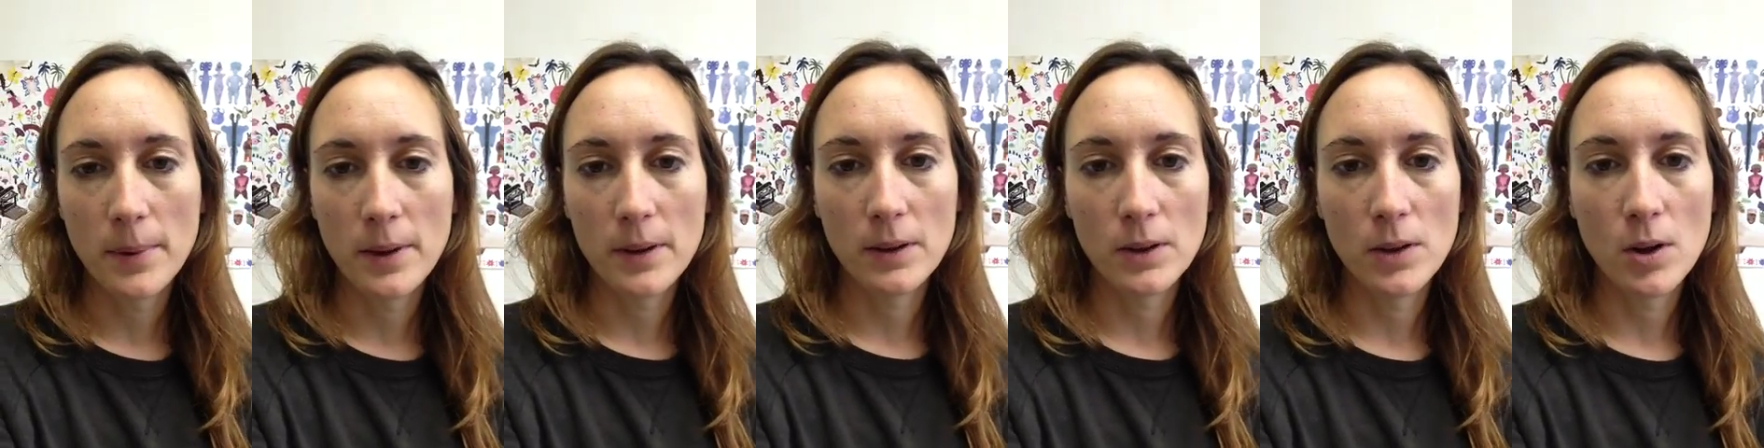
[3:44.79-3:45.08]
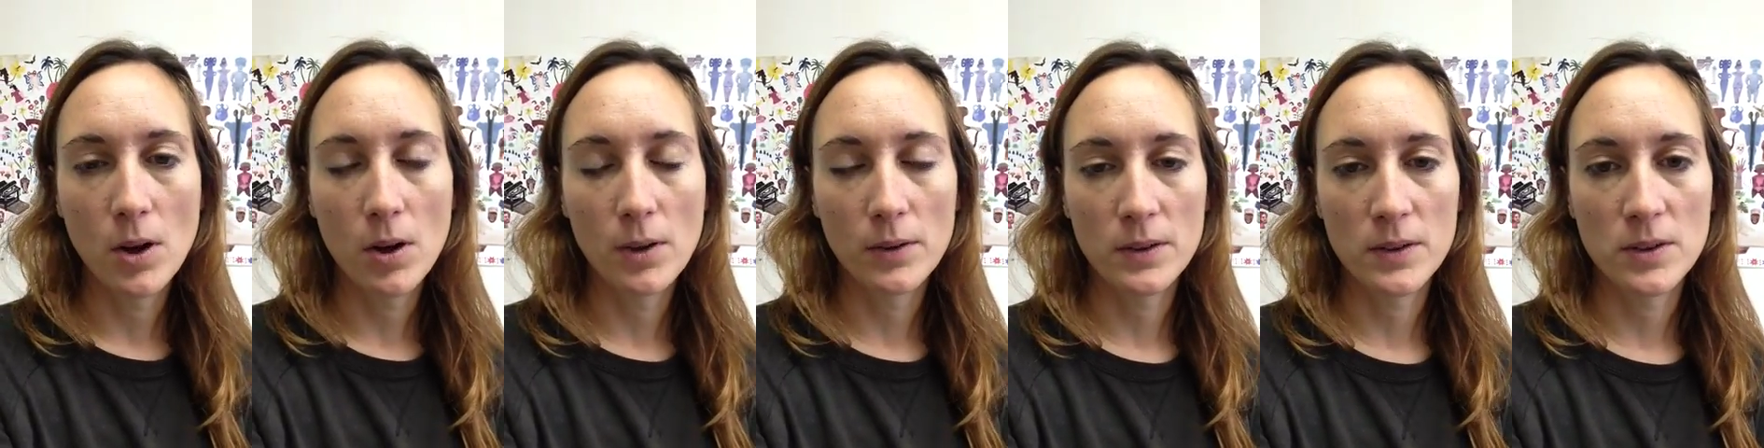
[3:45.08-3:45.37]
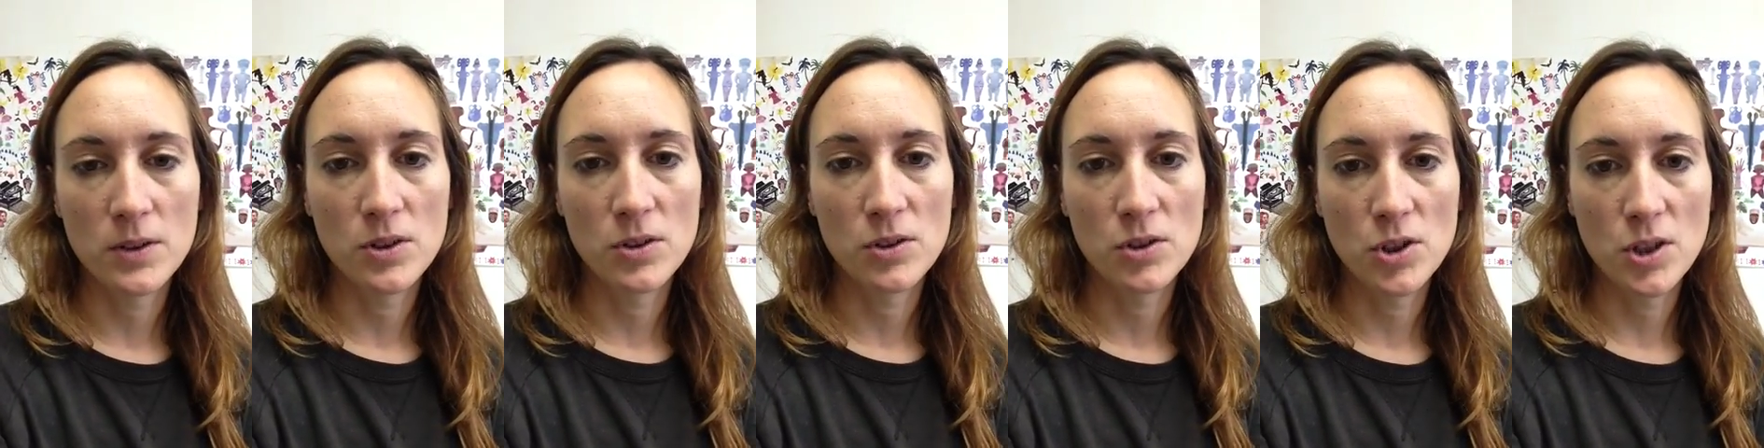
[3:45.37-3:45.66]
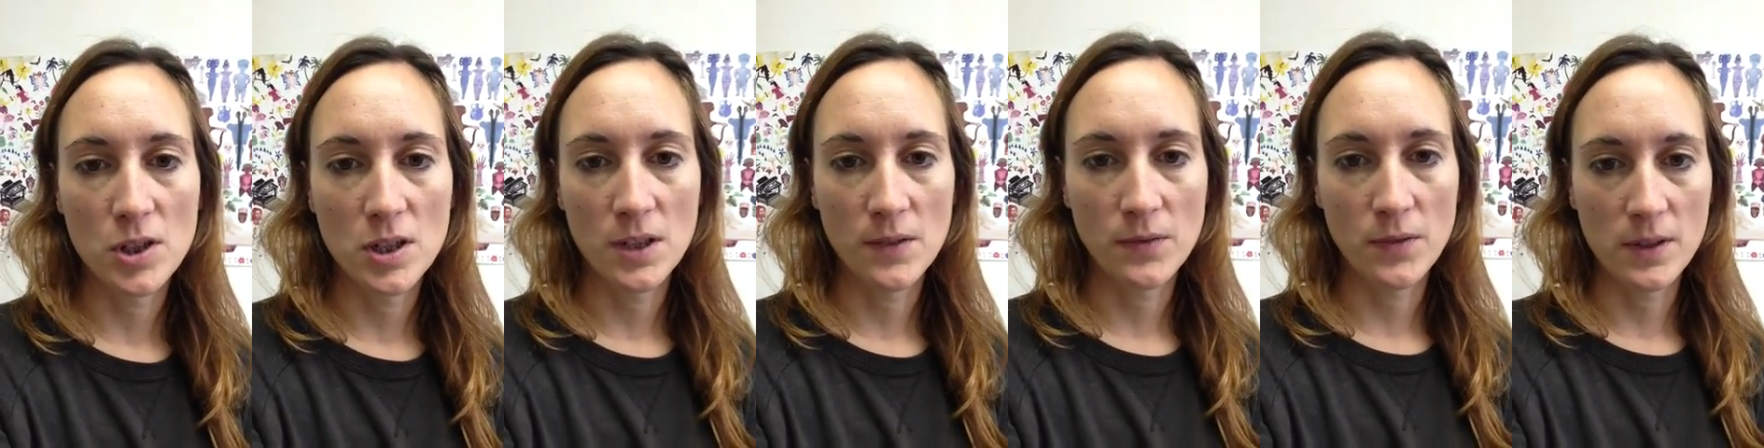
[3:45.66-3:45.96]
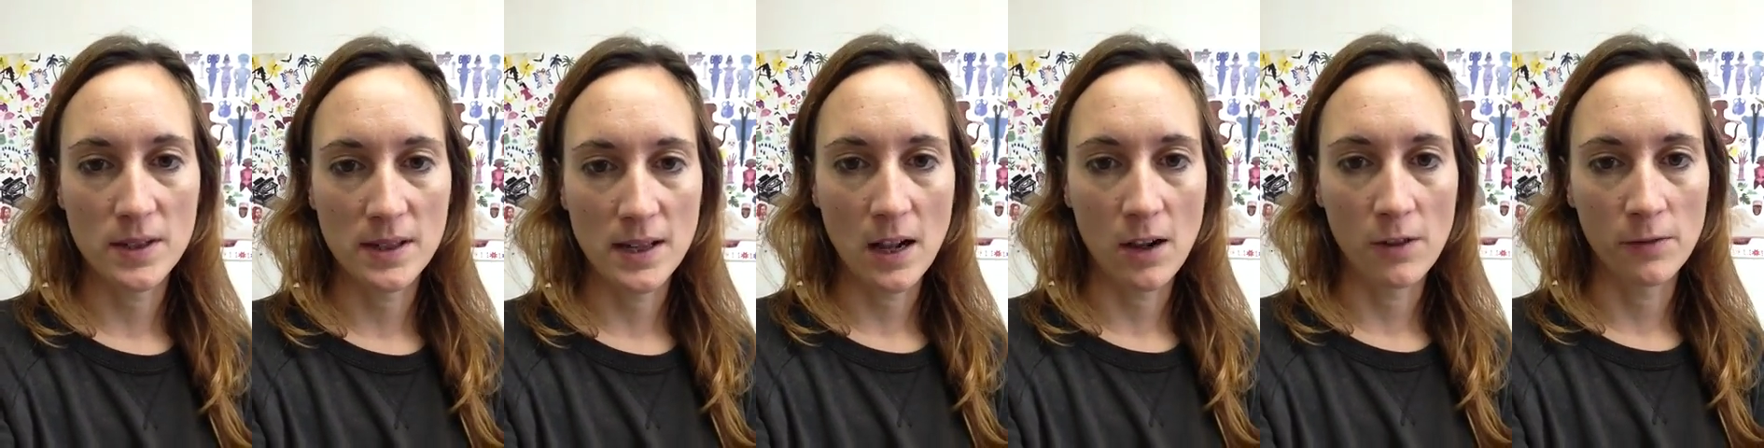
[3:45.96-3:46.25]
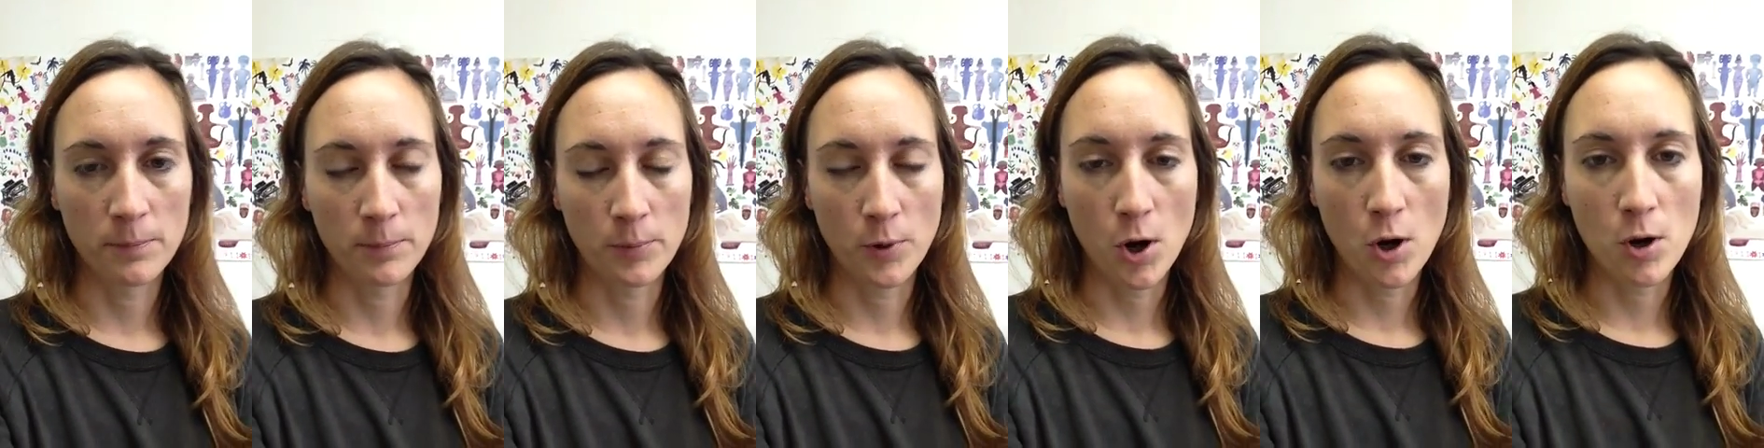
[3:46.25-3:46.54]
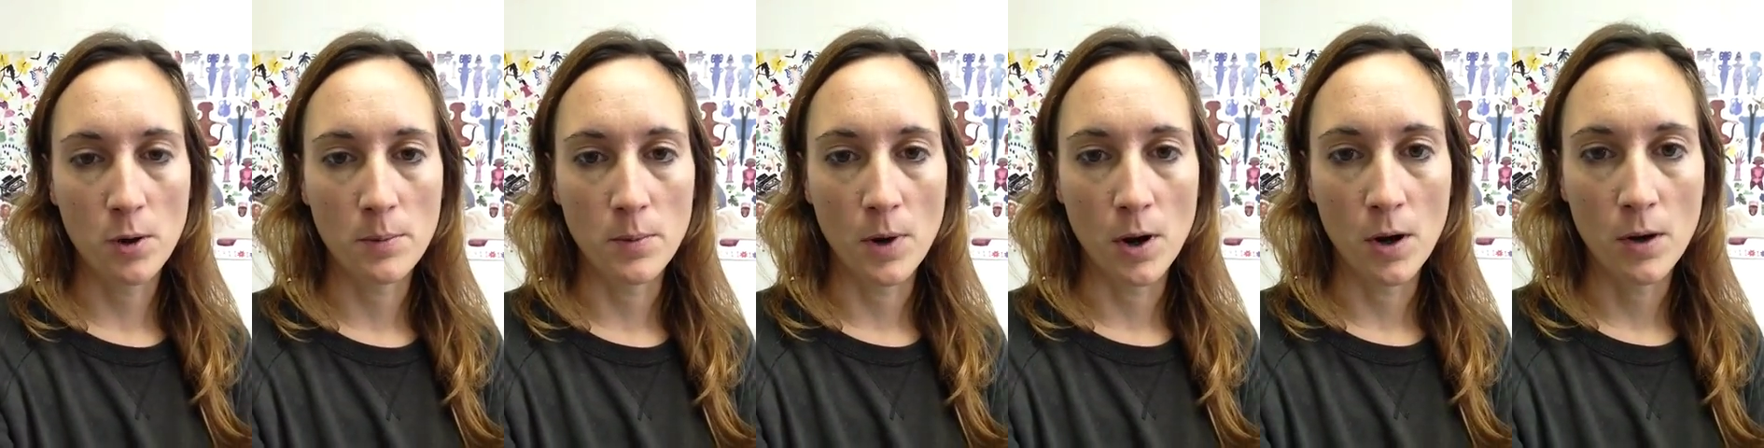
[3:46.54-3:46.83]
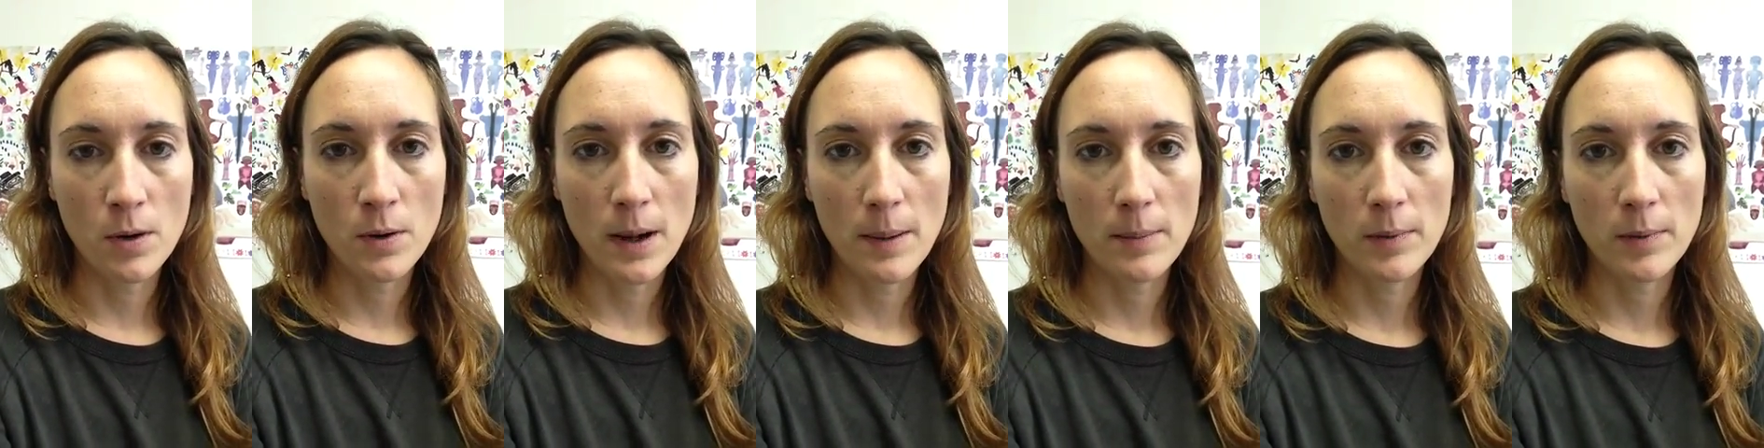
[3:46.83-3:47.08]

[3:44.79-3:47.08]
but not just for self-promo.